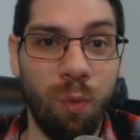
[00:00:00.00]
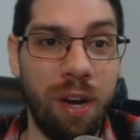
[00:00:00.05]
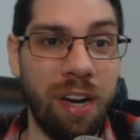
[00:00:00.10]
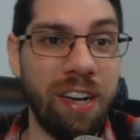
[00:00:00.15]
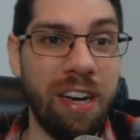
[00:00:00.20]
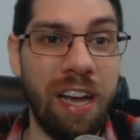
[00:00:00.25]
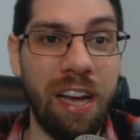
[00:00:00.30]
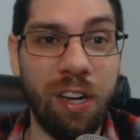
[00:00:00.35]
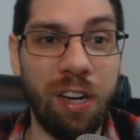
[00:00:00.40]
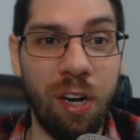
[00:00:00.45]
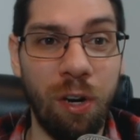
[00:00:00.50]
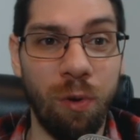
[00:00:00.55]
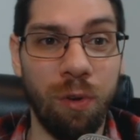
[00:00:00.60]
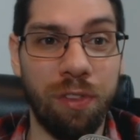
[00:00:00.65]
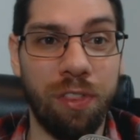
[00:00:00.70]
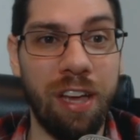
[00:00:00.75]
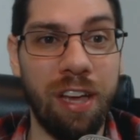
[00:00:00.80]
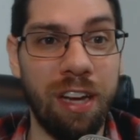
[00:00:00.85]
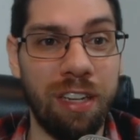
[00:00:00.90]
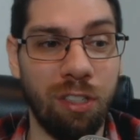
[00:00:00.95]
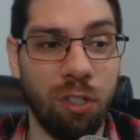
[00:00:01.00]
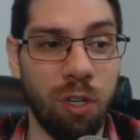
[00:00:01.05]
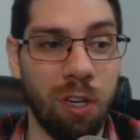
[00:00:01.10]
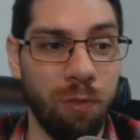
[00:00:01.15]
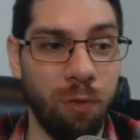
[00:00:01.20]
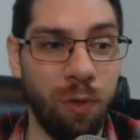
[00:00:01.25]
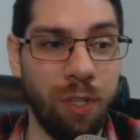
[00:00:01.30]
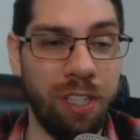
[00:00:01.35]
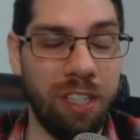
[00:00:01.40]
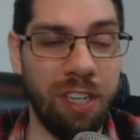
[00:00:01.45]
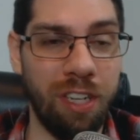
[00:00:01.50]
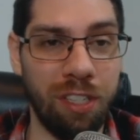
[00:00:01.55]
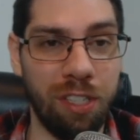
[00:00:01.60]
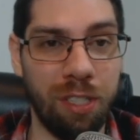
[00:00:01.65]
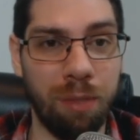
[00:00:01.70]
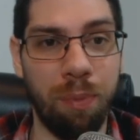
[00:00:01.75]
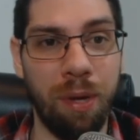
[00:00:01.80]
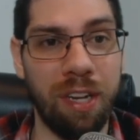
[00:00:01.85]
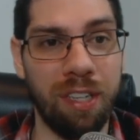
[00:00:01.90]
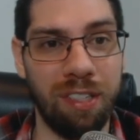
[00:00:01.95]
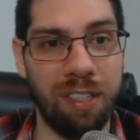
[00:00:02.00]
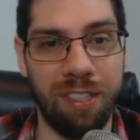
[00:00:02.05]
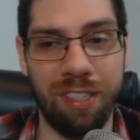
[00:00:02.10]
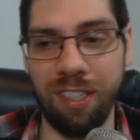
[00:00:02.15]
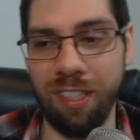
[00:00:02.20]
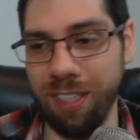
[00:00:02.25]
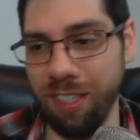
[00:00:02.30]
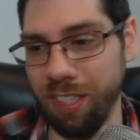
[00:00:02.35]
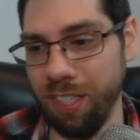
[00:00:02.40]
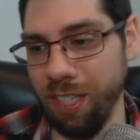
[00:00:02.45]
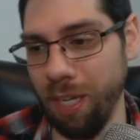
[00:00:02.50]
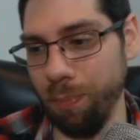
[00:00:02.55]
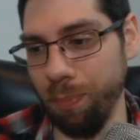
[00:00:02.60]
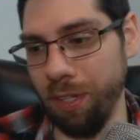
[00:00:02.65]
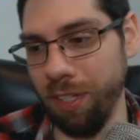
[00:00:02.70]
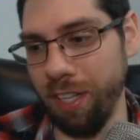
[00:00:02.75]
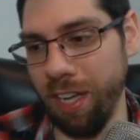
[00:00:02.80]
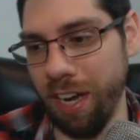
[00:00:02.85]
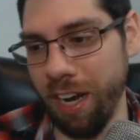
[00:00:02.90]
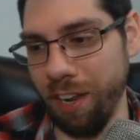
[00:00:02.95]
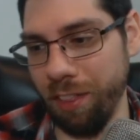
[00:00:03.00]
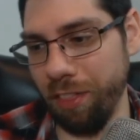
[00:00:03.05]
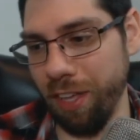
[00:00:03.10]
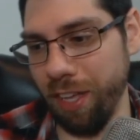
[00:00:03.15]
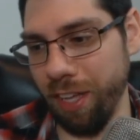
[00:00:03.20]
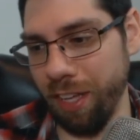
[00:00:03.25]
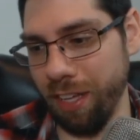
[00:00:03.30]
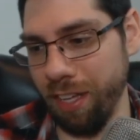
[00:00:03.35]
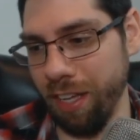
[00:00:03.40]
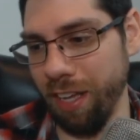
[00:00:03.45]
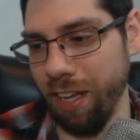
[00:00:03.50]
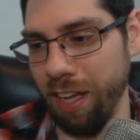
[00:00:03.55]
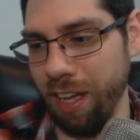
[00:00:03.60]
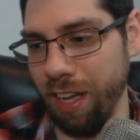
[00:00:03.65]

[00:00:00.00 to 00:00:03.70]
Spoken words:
why not go with that sort of retail space? This is something that I think